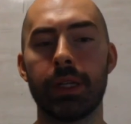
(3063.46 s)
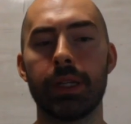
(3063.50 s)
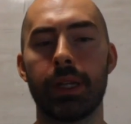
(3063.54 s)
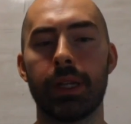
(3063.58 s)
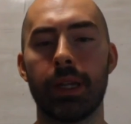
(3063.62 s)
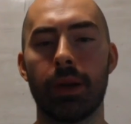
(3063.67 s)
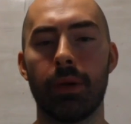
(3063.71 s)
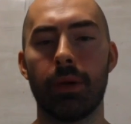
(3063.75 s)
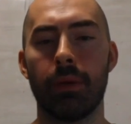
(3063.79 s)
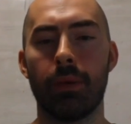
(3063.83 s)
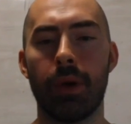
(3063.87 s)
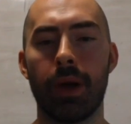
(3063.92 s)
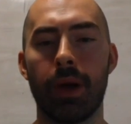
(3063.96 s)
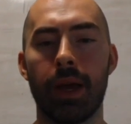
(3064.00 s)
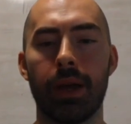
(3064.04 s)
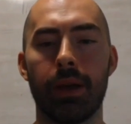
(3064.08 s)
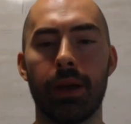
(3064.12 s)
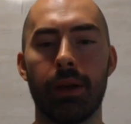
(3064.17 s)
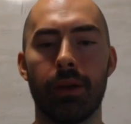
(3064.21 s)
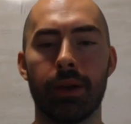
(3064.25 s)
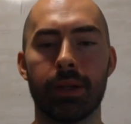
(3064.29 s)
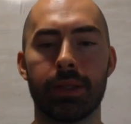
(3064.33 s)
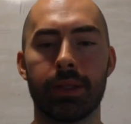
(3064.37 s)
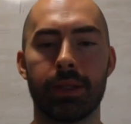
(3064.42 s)
in a way,
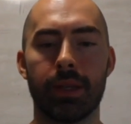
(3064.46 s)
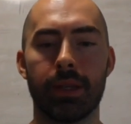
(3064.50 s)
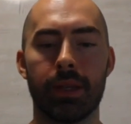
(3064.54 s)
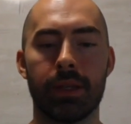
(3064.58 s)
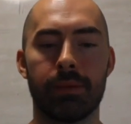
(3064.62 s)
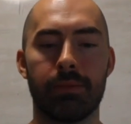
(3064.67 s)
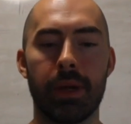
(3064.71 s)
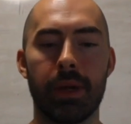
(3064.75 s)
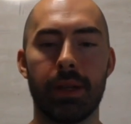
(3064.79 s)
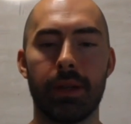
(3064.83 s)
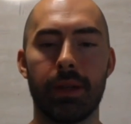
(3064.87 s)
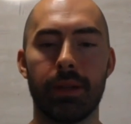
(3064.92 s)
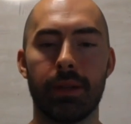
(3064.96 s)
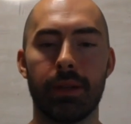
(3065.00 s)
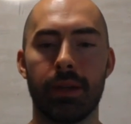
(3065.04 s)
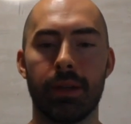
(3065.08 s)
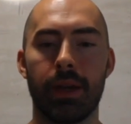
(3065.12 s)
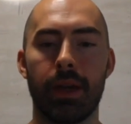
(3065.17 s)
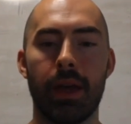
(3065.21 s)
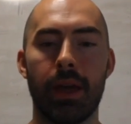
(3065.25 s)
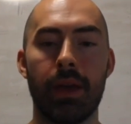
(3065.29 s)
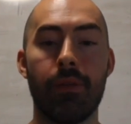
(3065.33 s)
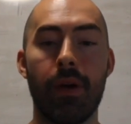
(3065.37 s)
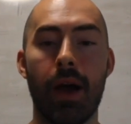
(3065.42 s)
or it's been
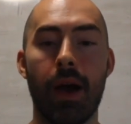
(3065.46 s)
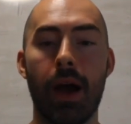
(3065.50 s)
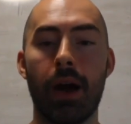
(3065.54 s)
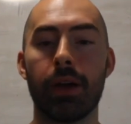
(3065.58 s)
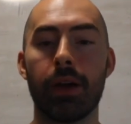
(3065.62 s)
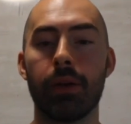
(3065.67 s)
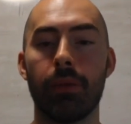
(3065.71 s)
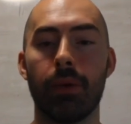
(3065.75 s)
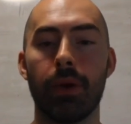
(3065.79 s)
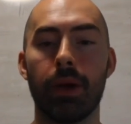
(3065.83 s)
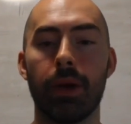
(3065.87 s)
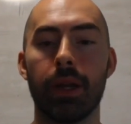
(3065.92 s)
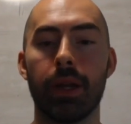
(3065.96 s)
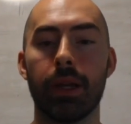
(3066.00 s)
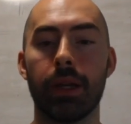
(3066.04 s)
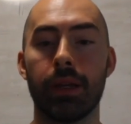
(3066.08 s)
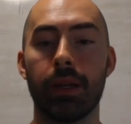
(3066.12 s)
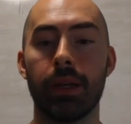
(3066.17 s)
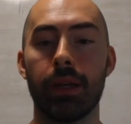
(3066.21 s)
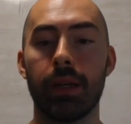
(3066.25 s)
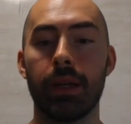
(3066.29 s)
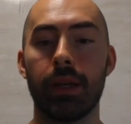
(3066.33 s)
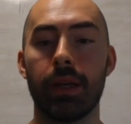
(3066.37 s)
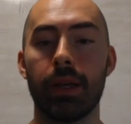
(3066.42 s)
evaluated
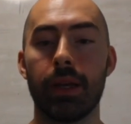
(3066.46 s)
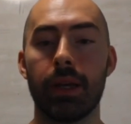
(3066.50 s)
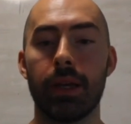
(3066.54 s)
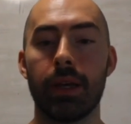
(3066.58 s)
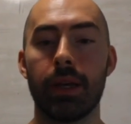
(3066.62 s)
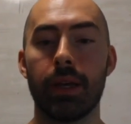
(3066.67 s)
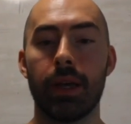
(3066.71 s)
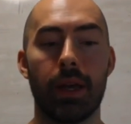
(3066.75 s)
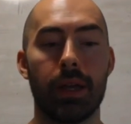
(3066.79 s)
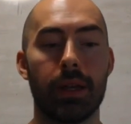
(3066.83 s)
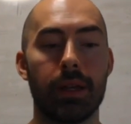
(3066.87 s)
uh,